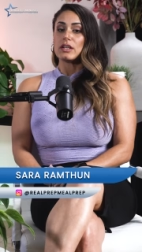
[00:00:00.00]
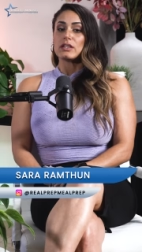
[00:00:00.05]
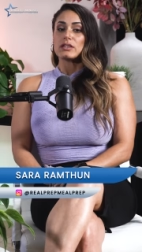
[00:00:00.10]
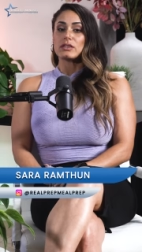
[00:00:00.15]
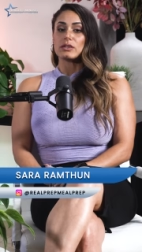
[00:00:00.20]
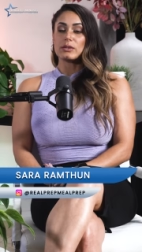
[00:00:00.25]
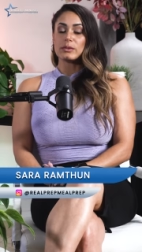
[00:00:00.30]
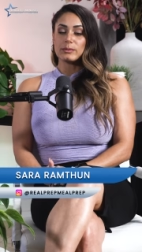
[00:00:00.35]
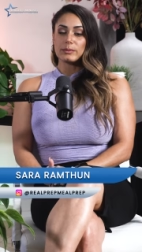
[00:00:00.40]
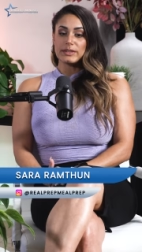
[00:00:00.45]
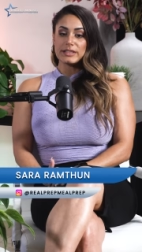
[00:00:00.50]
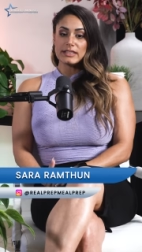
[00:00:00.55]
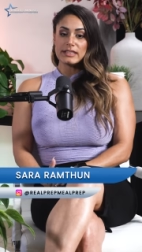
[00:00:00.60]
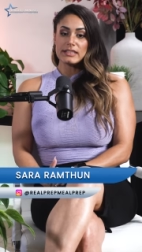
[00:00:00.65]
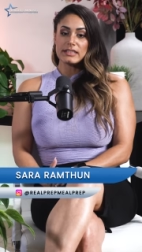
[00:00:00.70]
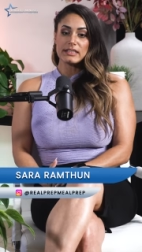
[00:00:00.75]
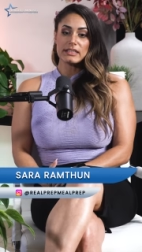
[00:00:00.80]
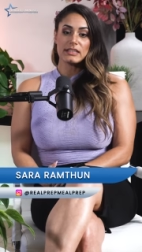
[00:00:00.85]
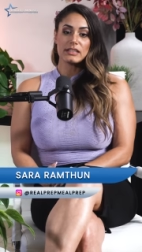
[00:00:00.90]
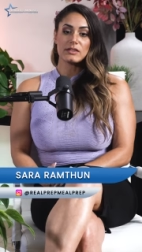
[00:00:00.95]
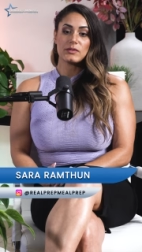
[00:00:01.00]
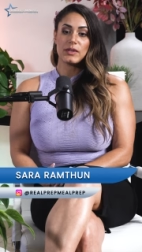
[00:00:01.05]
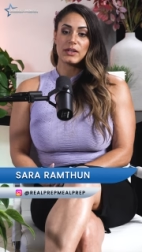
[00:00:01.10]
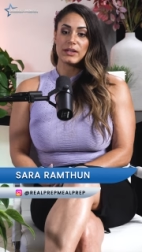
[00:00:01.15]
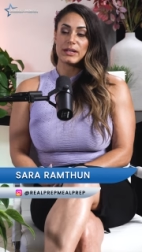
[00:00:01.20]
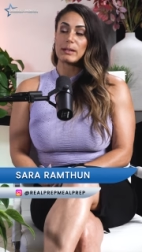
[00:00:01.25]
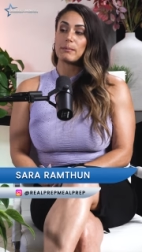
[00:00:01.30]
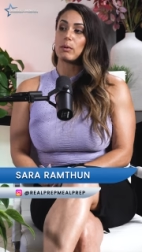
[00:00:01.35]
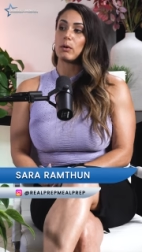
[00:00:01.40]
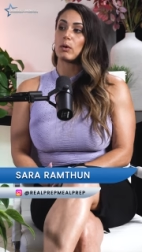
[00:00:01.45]
So the reason that is
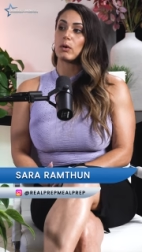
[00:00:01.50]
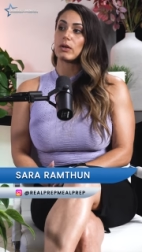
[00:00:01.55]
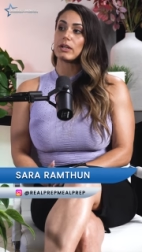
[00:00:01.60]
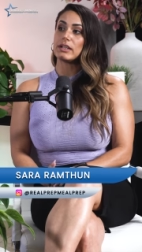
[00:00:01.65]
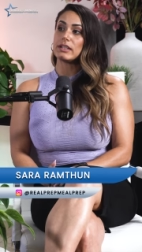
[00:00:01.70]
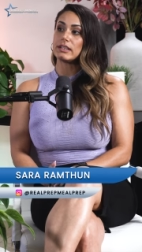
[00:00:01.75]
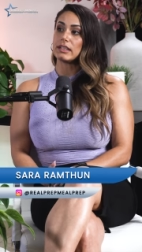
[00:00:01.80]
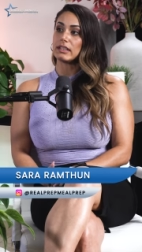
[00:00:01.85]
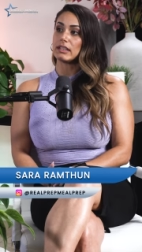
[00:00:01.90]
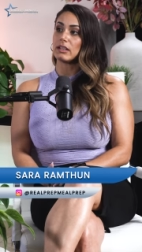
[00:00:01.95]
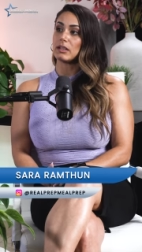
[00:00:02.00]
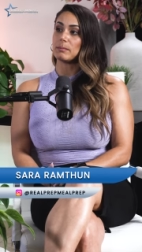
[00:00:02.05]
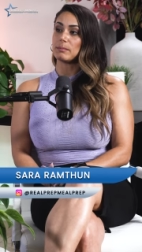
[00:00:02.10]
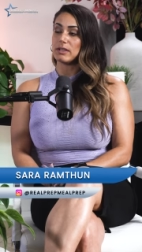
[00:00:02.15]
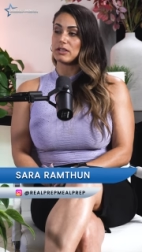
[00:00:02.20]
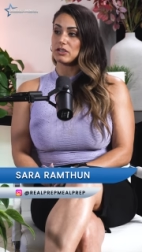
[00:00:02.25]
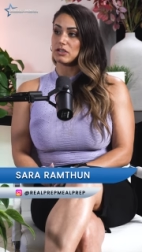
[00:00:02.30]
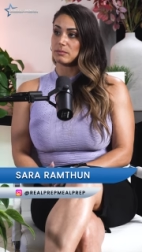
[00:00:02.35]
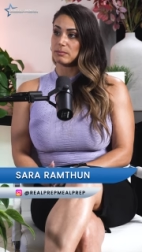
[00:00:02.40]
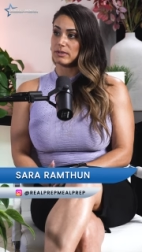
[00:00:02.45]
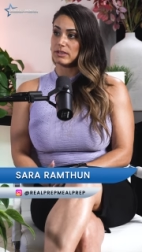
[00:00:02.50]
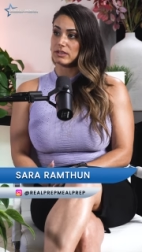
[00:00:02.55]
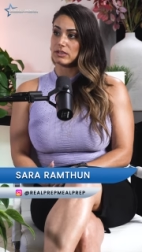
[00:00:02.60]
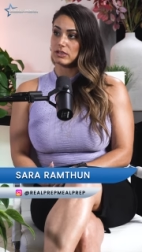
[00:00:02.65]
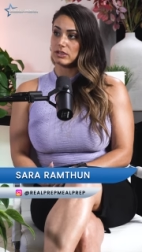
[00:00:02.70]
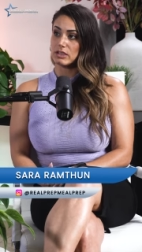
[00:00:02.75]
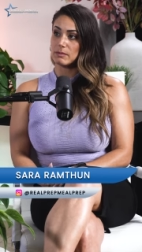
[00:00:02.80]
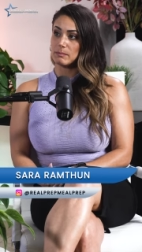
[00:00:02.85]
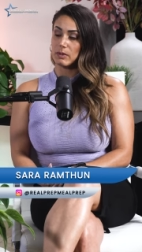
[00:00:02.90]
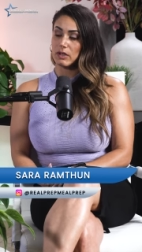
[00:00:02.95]
very important that our measurements
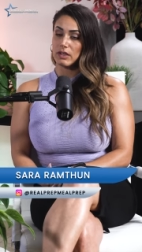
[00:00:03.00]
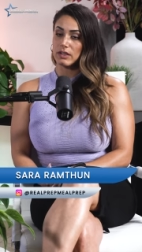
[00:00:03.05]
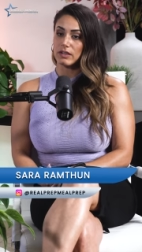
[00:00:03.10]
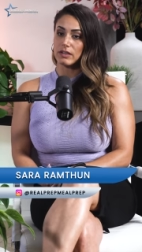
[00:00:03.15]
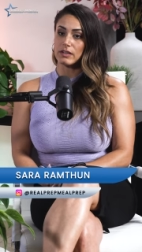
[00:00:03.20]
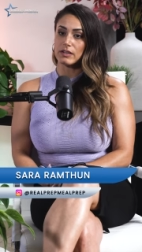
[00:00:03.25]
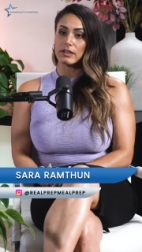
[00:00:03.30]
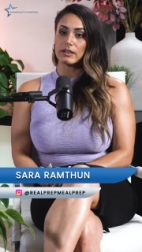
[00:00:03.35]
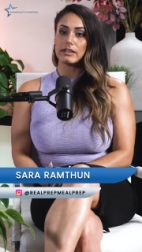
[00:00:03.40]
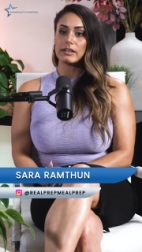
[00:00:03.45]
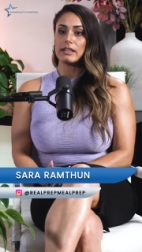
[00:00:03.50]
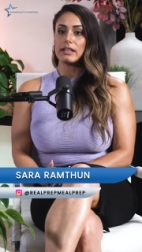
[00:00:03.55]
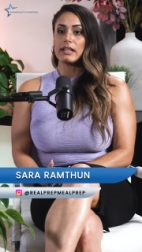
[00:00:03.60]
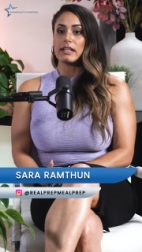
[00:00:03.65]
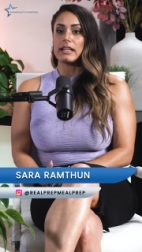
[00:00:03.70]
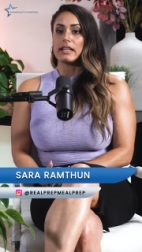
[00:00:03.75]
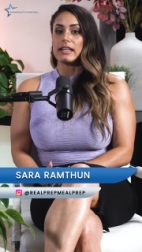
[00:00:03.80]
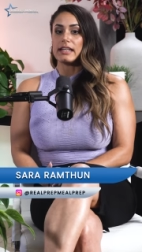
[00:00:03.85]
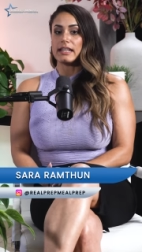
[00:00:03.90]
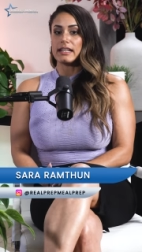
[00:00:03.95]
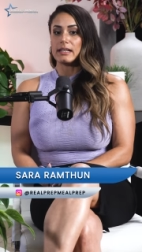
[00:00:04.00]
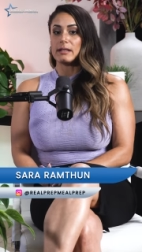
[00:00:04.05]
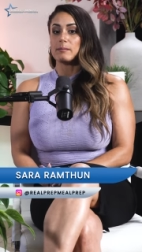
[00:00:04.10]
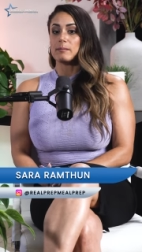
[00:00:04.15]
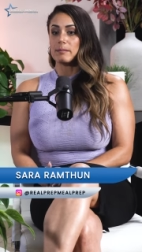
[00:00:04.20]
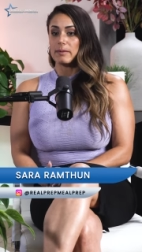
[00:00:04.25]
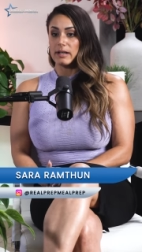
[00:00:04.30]
are spot on in